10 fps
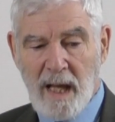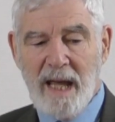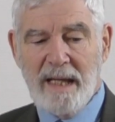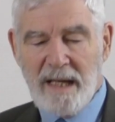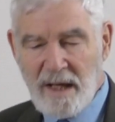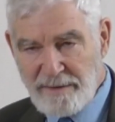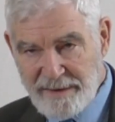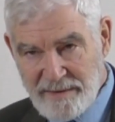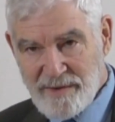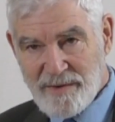A
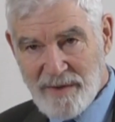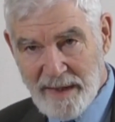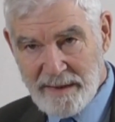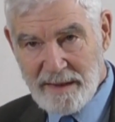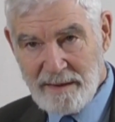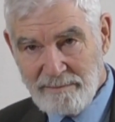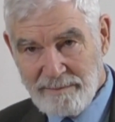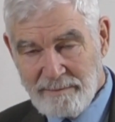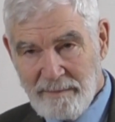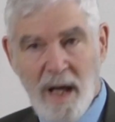healthy society,
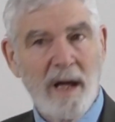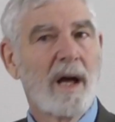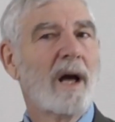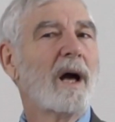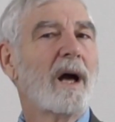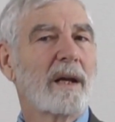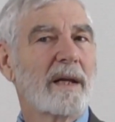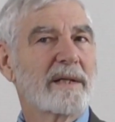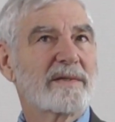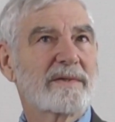
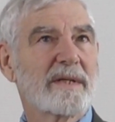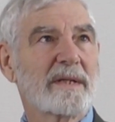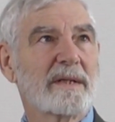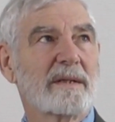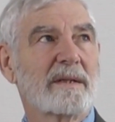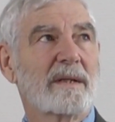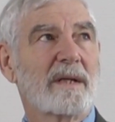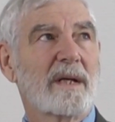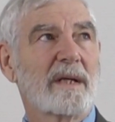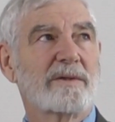let us say
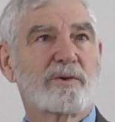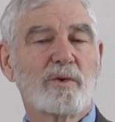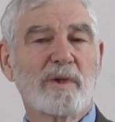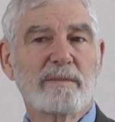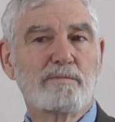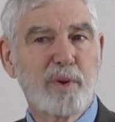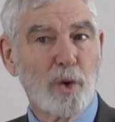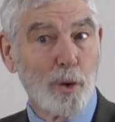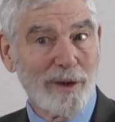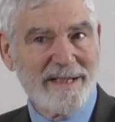a truly
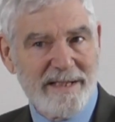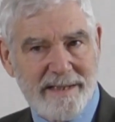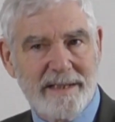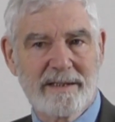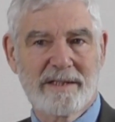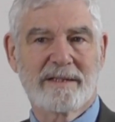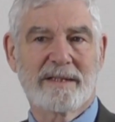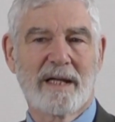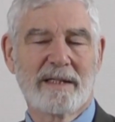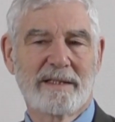pluralistic
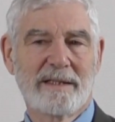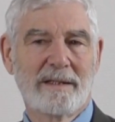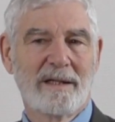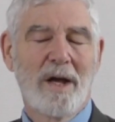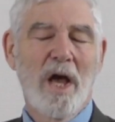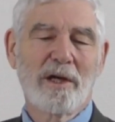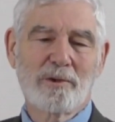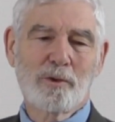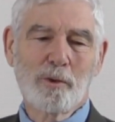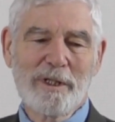society, a
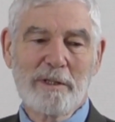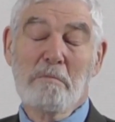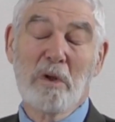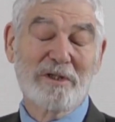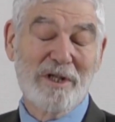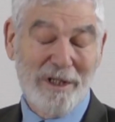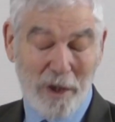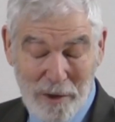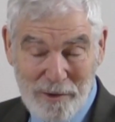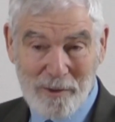truly
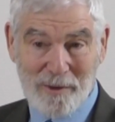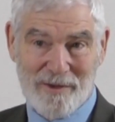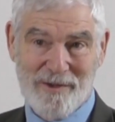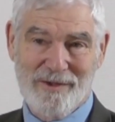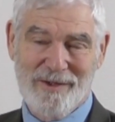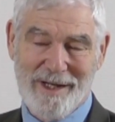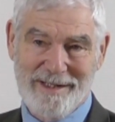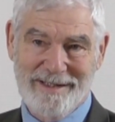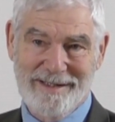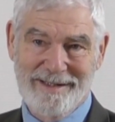multicultural
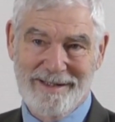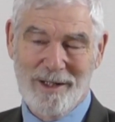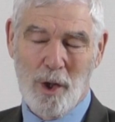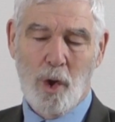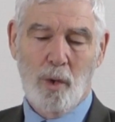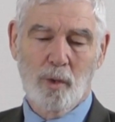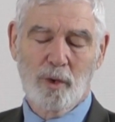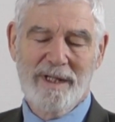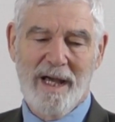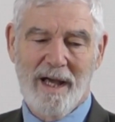society,
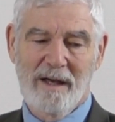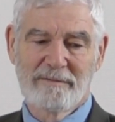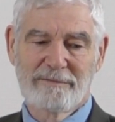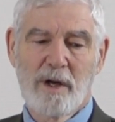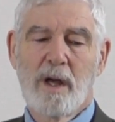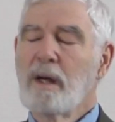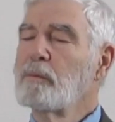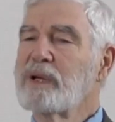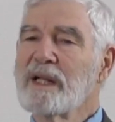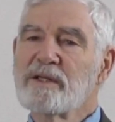would have
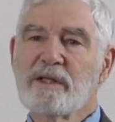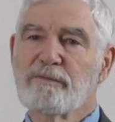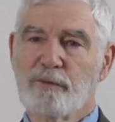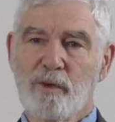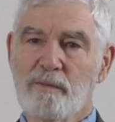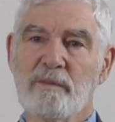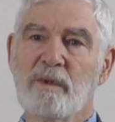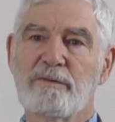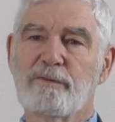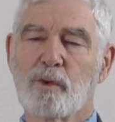plenty of room
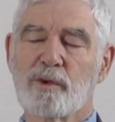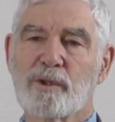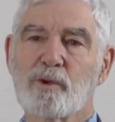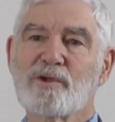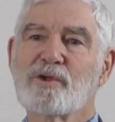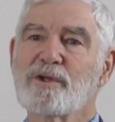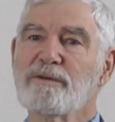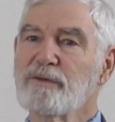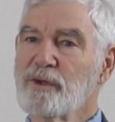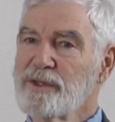for the Christian
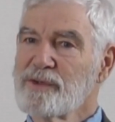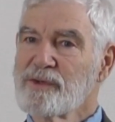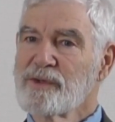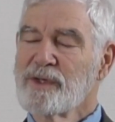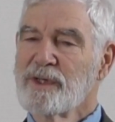voice